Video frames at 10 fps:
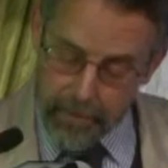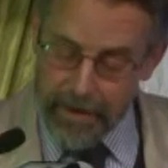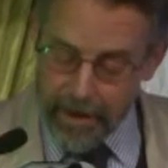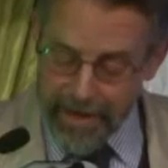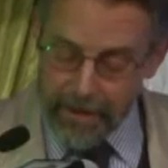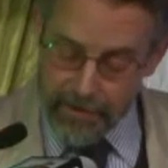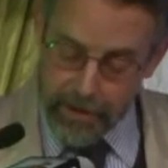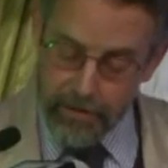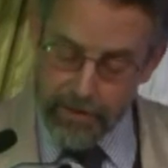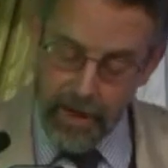Ibn
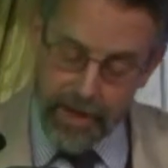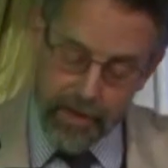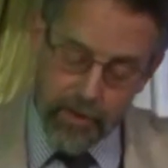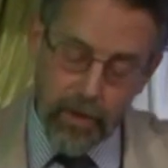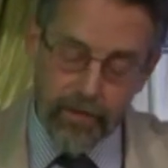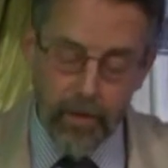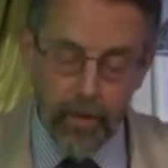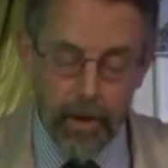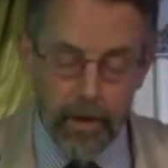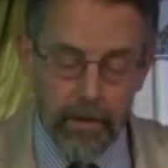al-Jawzi, who died in
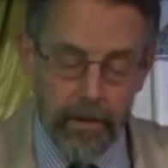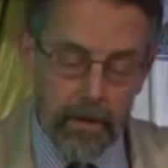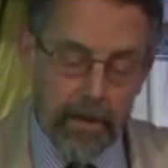1201,